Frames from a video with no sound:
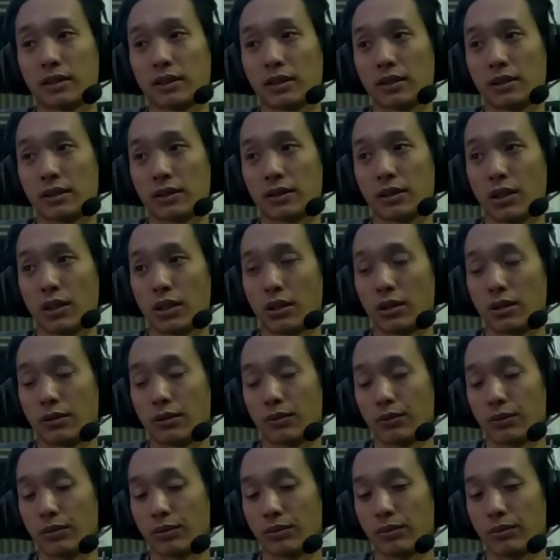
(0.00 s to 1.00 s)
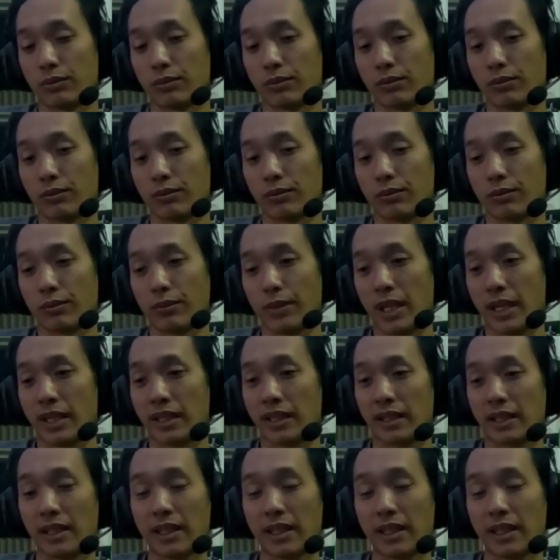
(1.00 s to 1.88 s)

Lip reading: So, back again,